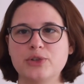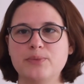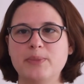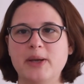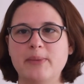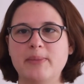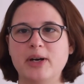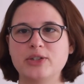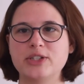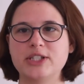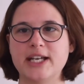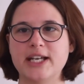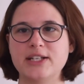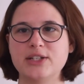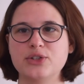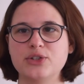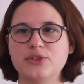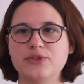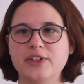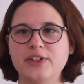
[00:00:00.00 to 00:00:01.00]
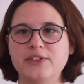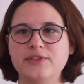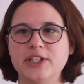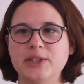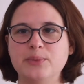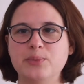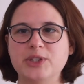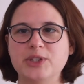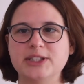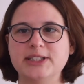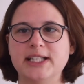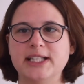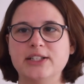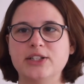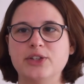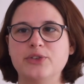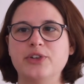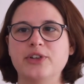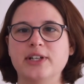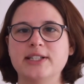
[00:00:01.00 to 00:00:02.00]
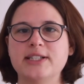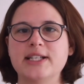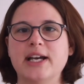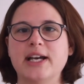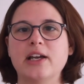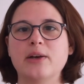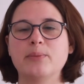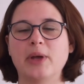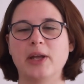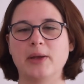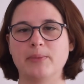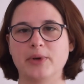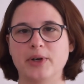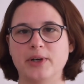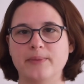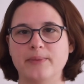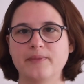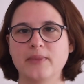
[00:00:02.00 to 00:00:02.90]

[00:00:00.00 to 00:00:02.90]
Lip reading: be about 10 to 15% of your entire paper.